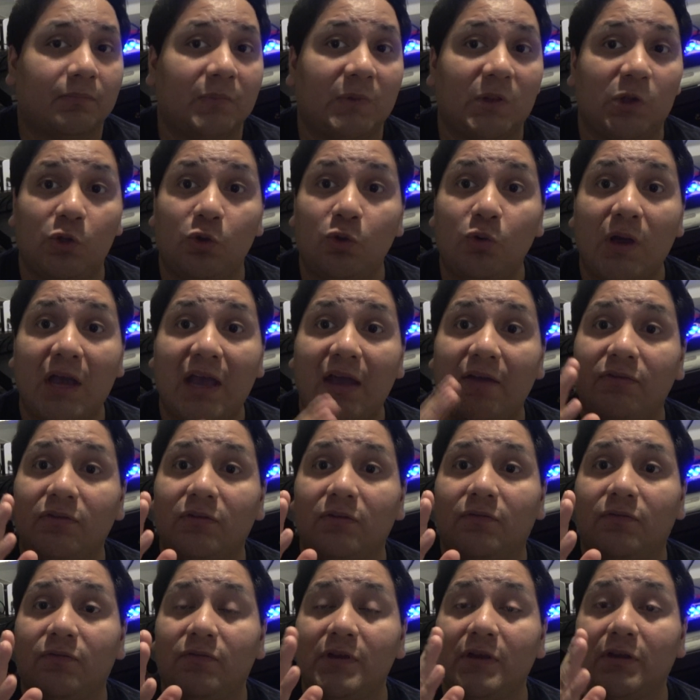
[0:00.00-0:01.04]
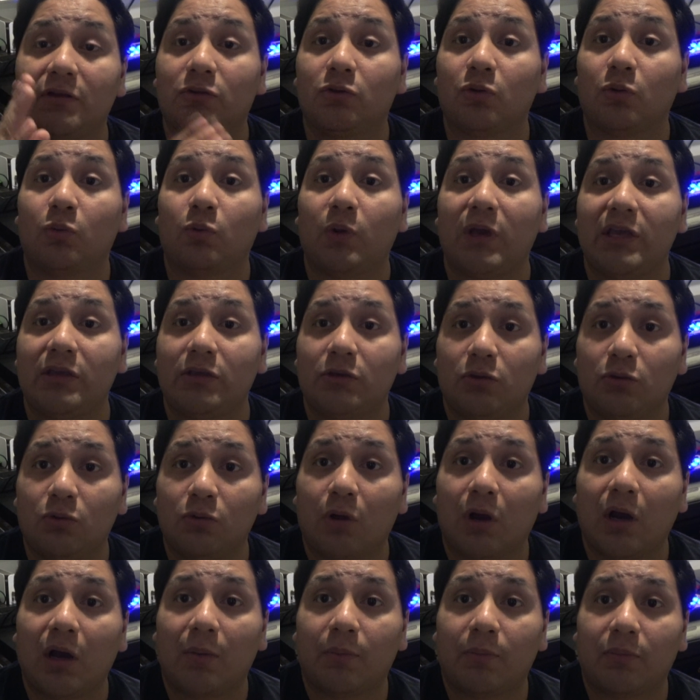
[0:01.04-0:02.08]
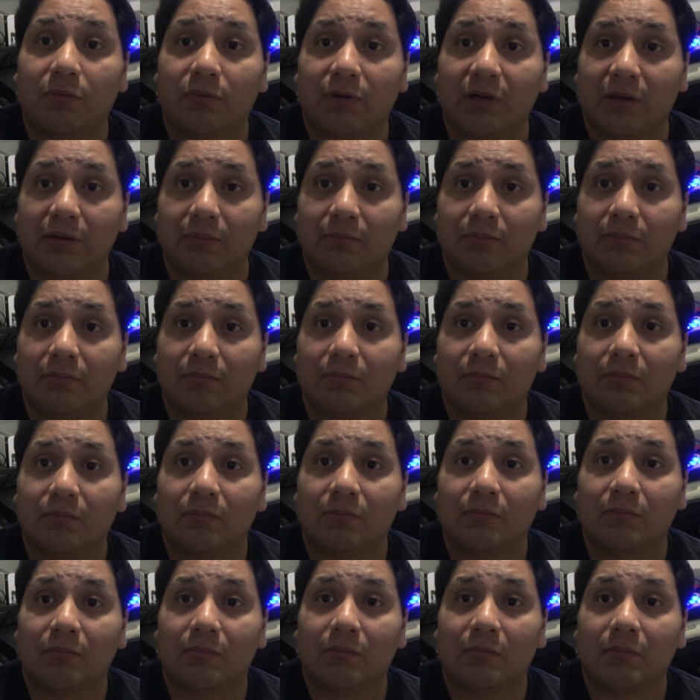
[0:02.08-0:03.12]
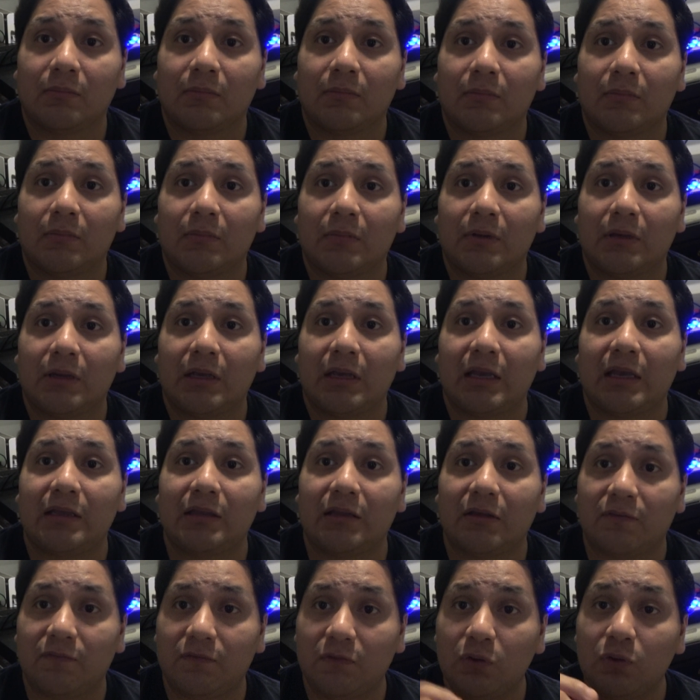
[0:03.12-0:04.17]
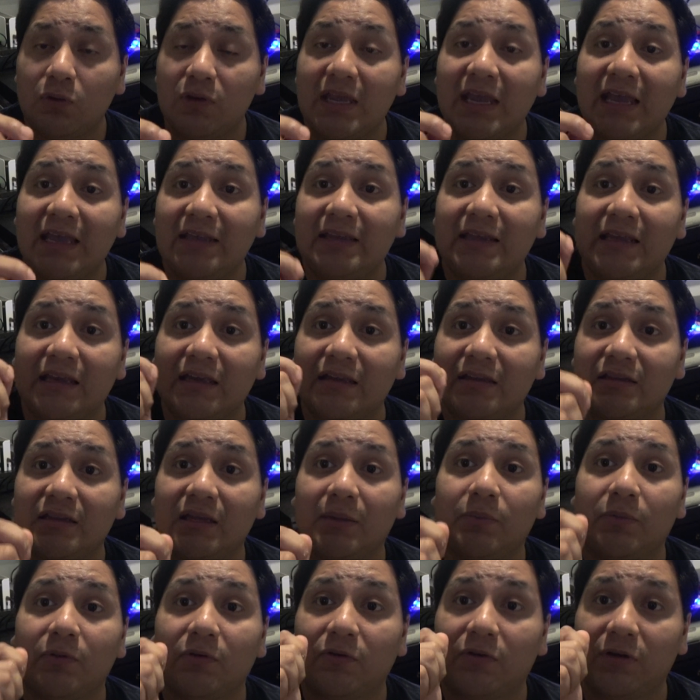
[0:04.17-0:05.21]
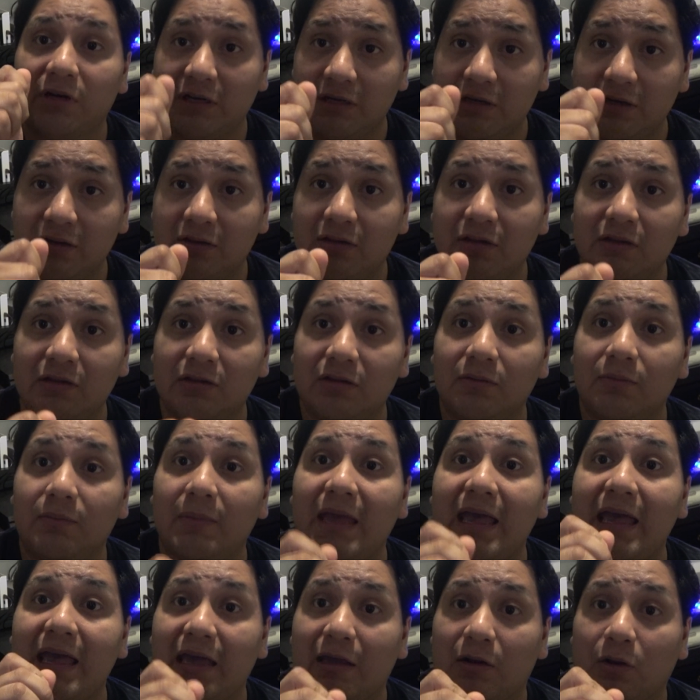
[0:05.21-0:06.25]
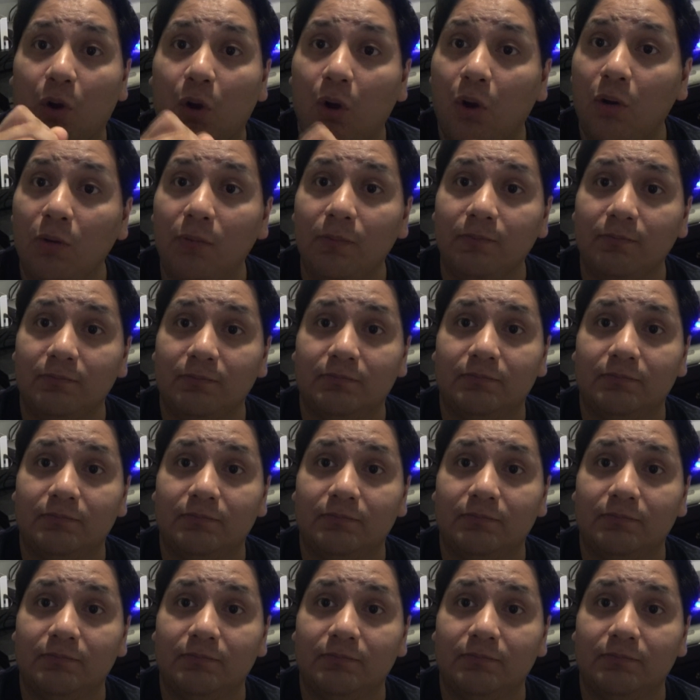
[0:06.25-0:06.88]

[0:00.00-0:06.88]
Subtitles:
You have to fix the way you operate. And if you can't accept criticism at all,